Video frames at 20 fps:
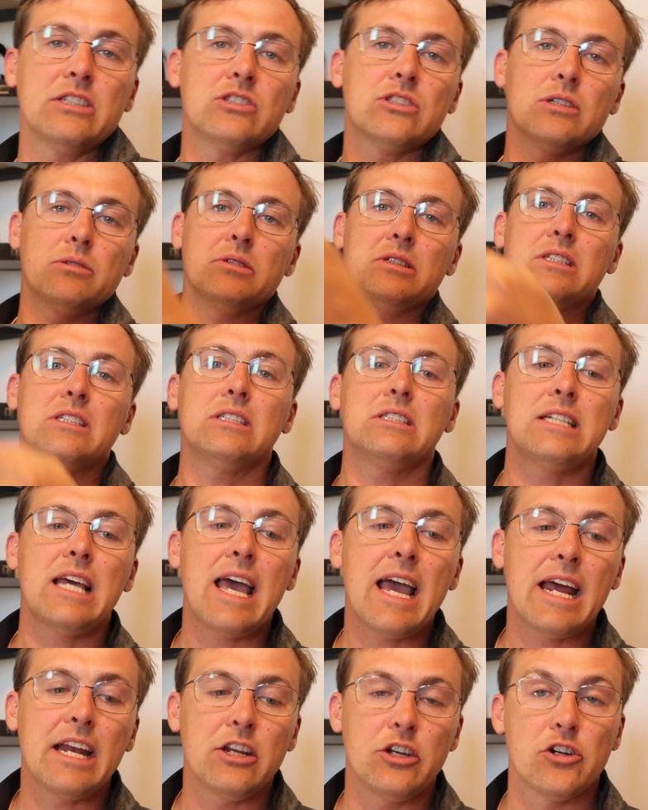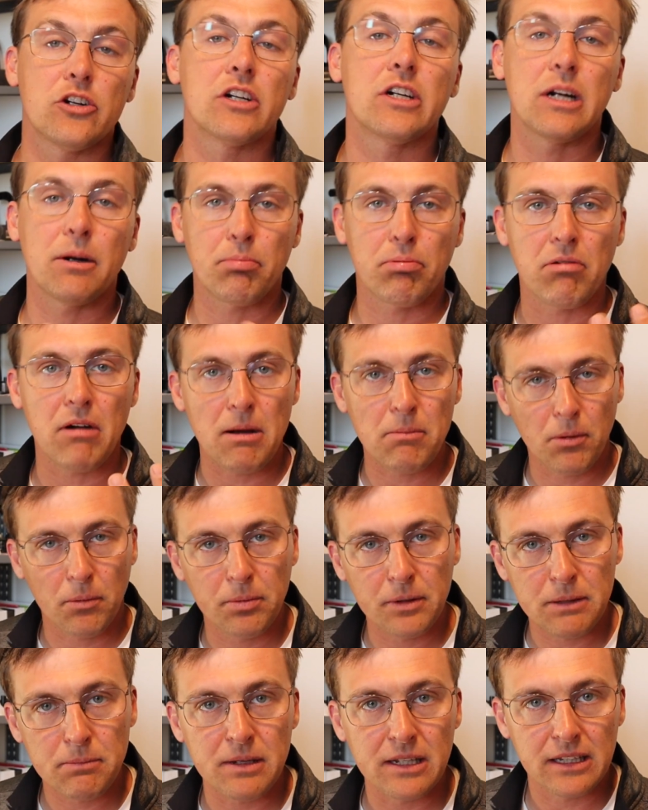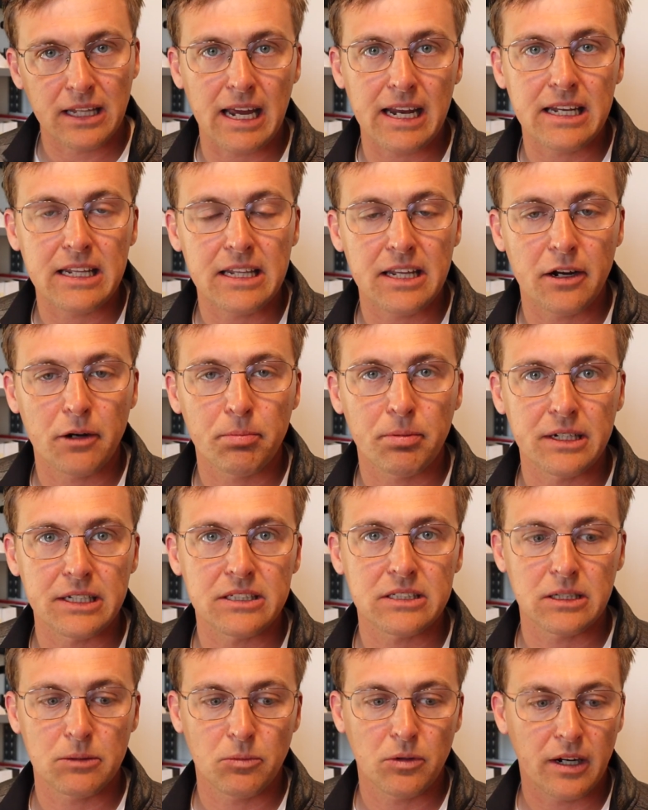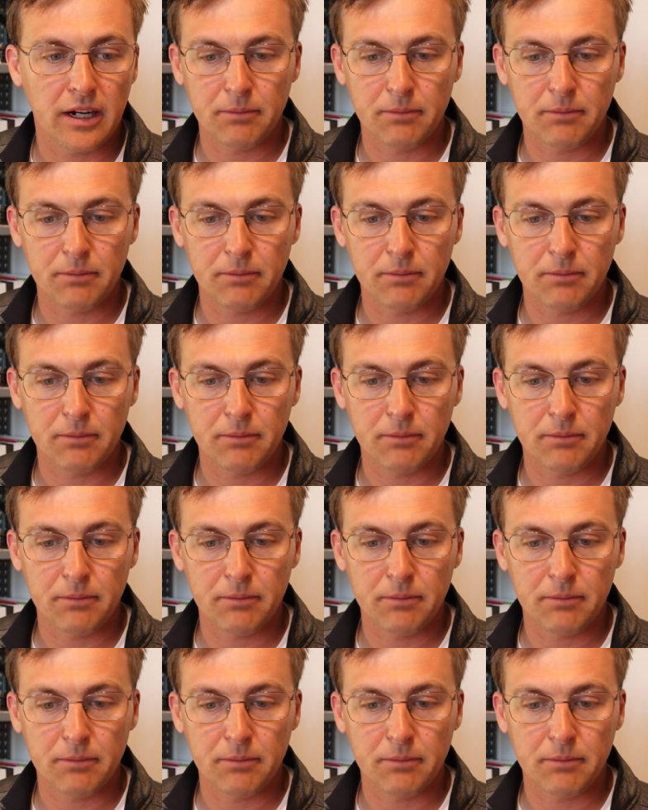So instead, you're going to probably be landing the airplane somewhere.